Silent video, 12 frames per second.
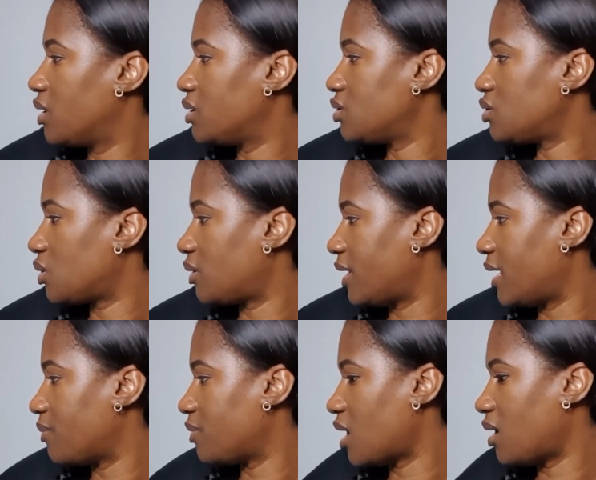so that
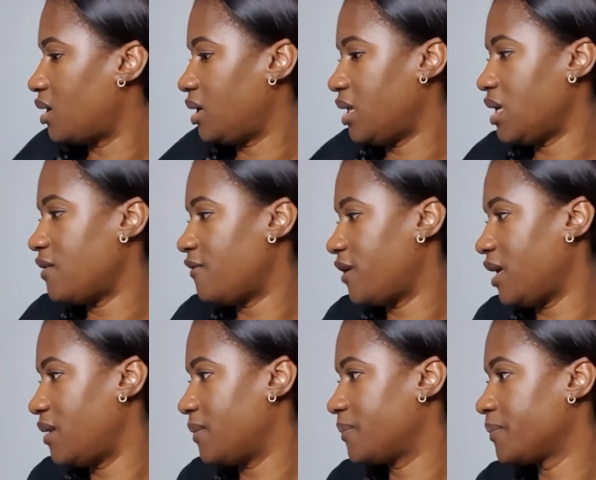I'm not
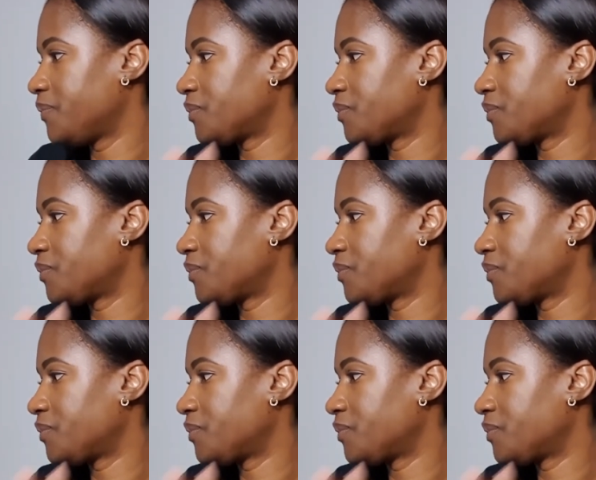leaving